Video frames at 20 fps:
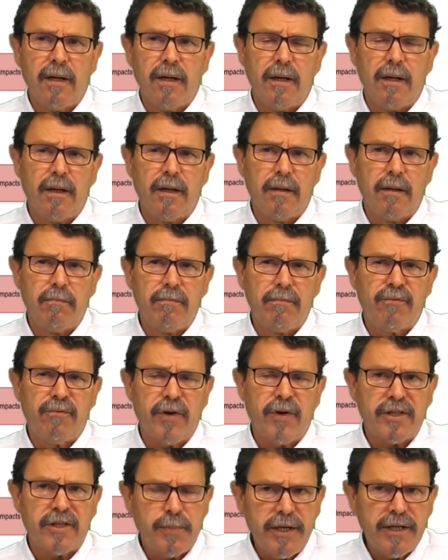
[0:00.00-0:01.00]

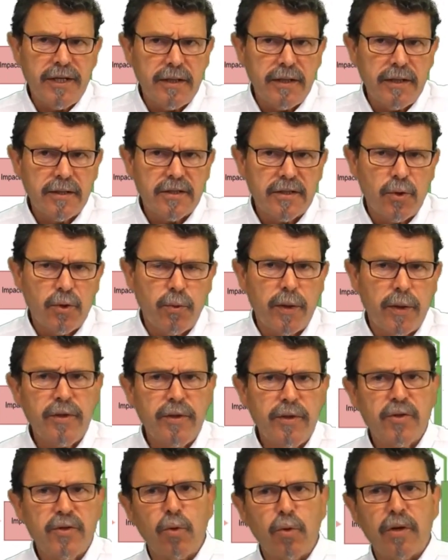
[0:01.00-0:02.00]
Frank speaking, so when
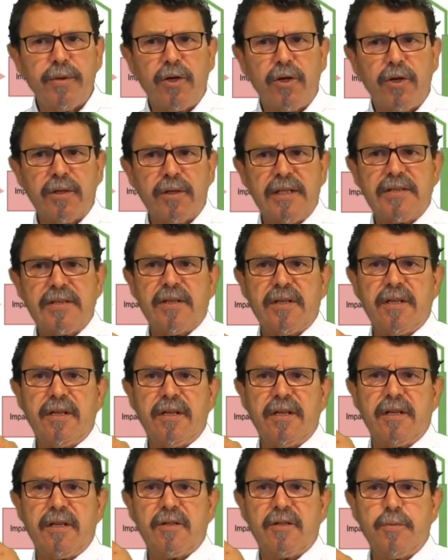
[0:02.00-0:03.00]
we talk about, let's
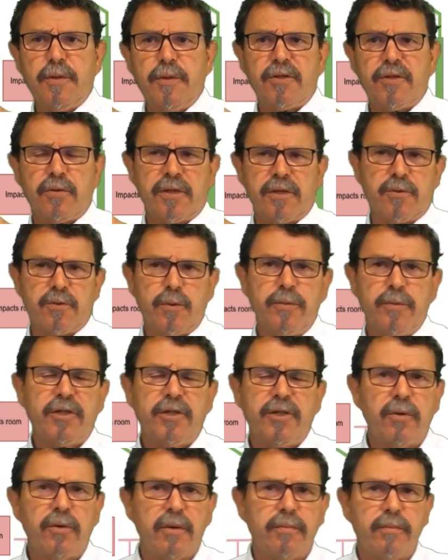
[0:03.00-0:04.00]
say, split units, when we
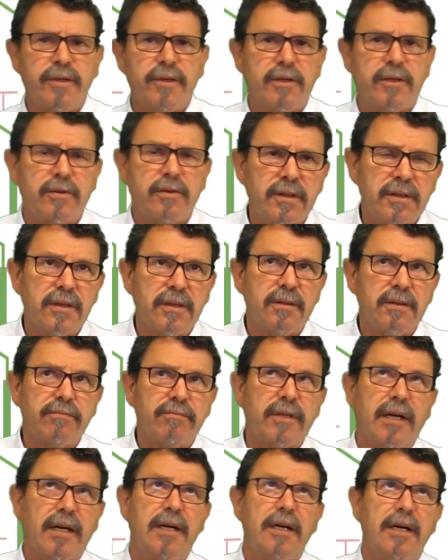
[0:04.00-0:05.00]
talk about
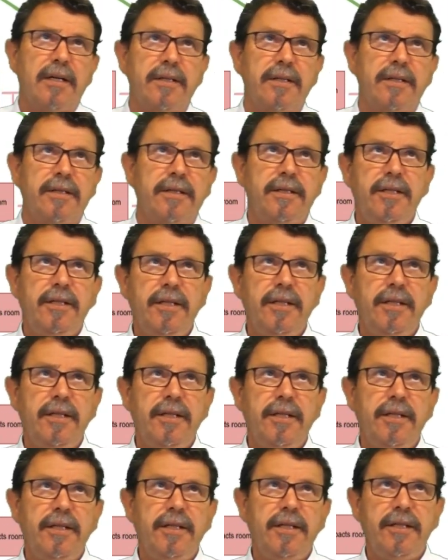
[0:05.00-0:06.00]

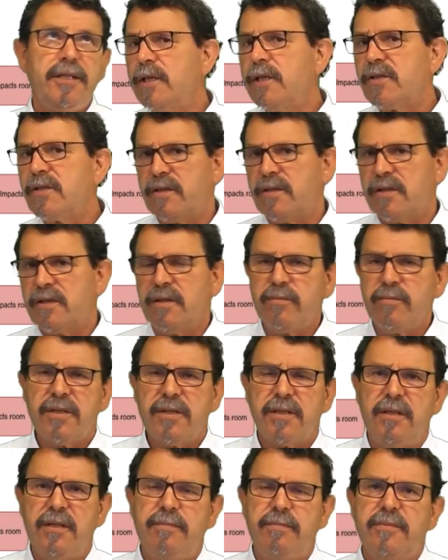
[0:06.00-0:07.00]
heating and cooling
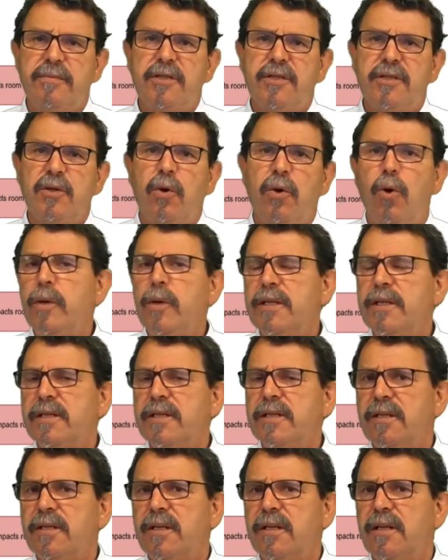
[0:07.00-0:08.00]
systems, so
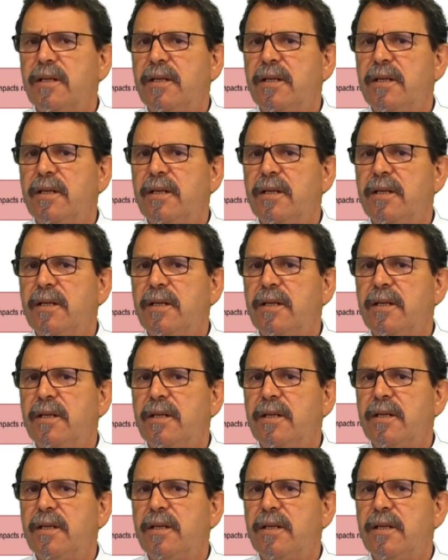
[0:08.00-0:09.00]
always, let's
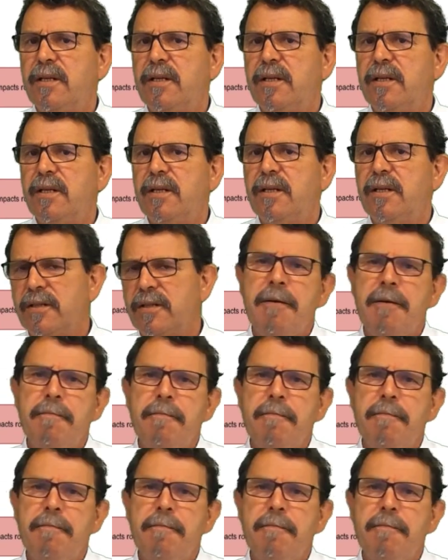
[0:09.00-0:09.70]
say, recommended